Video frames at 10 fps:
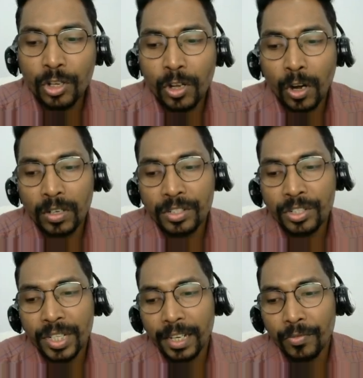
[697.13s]

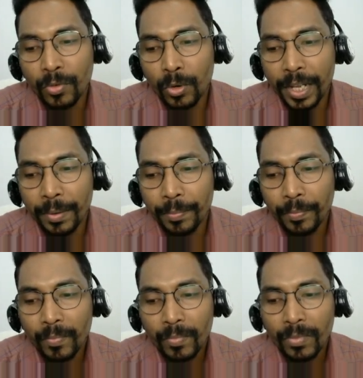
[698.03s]
constant volume,
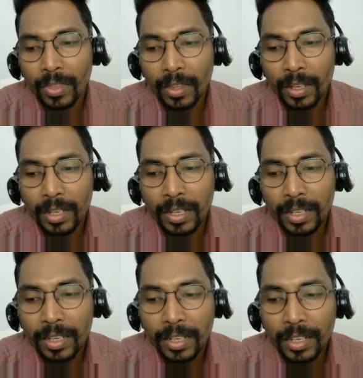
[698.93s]

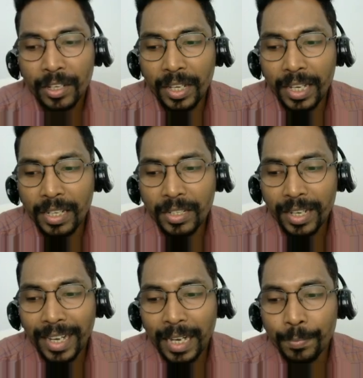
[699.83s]
heat
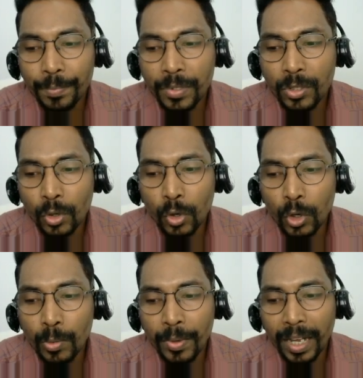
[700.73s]

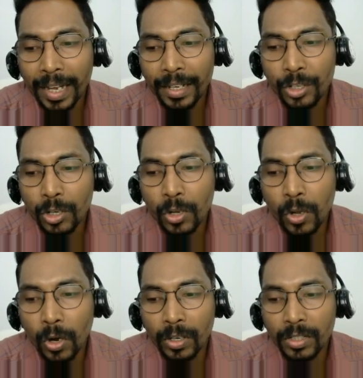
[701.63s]
absorbed at
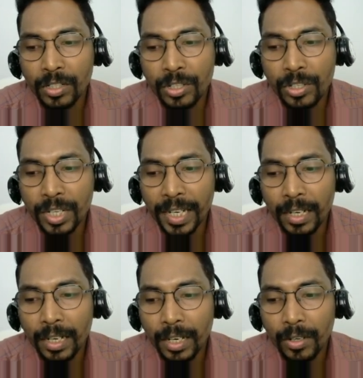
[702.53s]

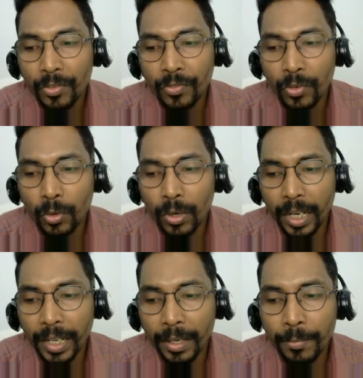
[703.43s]
constant
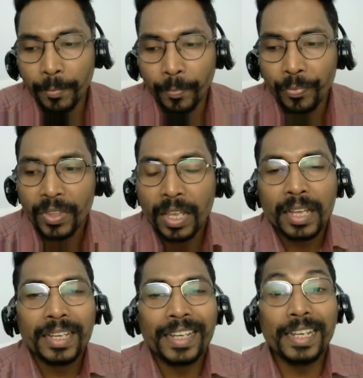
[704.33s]
volume,
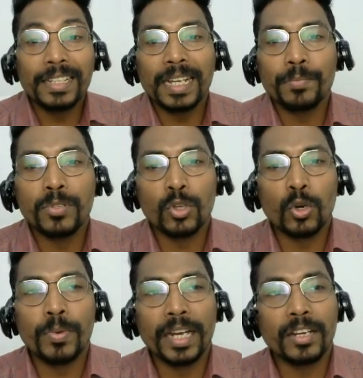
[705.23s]
heat
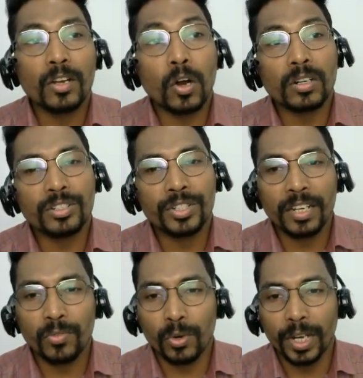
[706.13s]
absorbed at a
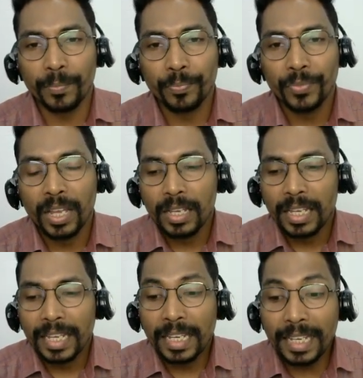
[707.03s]
constant volume.
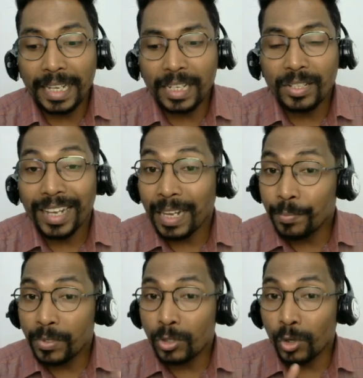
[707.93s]
Heat
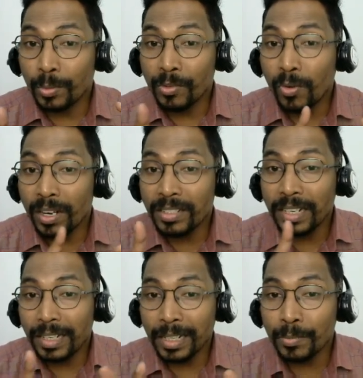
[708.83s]
absorbed, what is
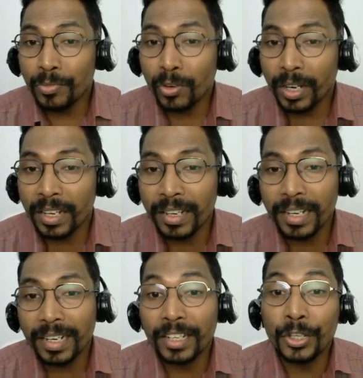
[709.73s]
the term for
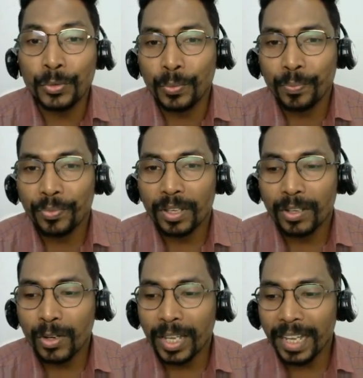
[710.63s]
heat? Q.
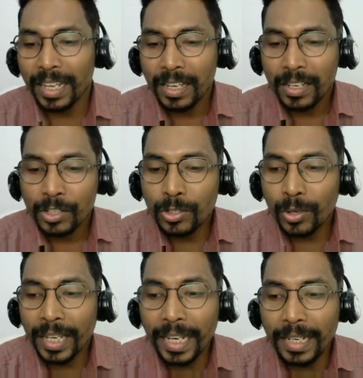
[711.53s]
Okay,
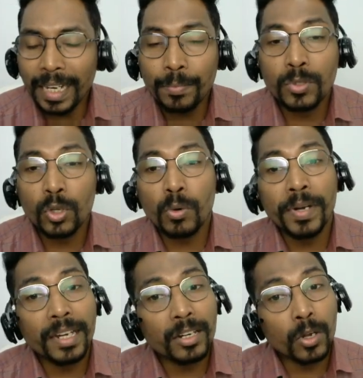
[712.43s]
so heat
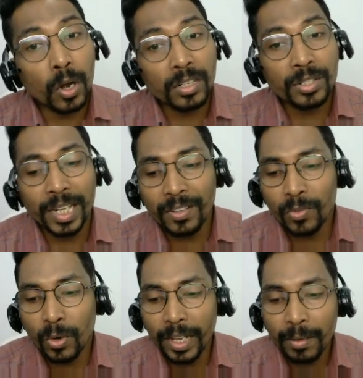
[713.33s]
absorbed at a constant
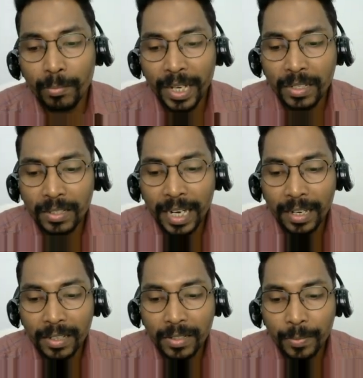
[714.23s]
volume means
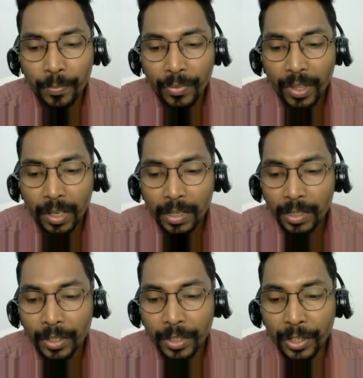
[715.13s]
that is
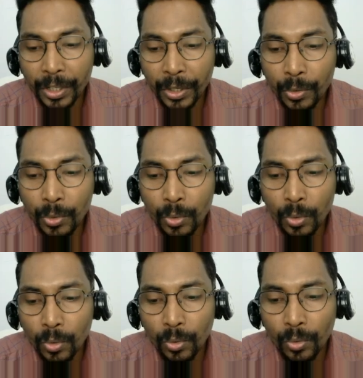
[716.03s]

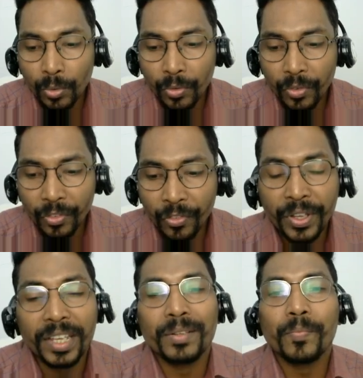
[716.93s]
QV.